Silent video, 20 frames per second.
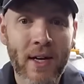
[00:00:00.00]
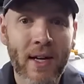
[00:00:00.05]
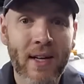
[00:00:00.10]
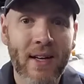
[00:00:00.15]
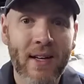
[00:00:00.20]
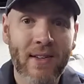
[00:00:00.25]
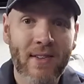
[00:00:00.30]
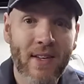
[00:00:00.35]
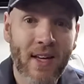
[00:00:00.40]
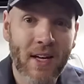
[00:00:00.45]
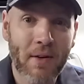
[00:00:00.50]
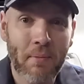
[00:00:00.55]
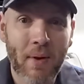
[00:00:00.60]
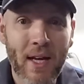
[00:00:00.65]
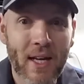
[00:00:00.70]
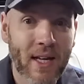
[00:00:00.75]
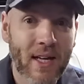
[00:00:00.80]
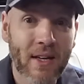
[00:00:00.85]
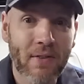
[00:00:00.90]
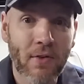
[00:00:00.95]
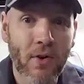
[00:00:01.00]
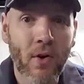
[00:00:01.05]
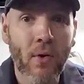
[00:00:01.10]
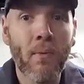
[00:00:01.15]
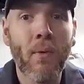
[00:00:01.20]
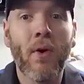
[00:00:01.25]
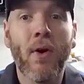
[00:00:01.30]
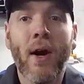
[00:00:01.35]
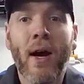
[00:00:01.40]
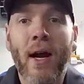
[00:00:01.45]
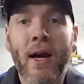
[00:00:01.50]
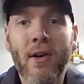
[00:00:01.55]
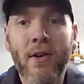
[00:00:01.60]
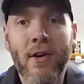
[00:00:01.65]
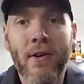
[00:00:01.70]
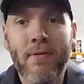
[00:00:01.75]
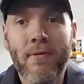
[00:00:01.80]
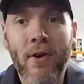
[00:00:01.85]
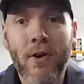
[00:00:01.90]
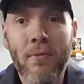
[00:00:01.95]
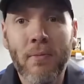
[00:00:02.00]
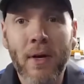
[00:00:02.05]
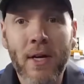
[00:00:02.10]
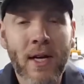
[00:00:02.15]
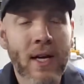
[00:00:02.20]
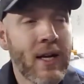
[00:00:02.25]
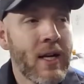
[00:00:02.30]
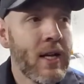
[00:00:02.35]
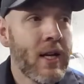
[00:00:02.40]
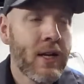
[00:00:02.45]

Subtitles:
and it's going to make it even more hydrophobic.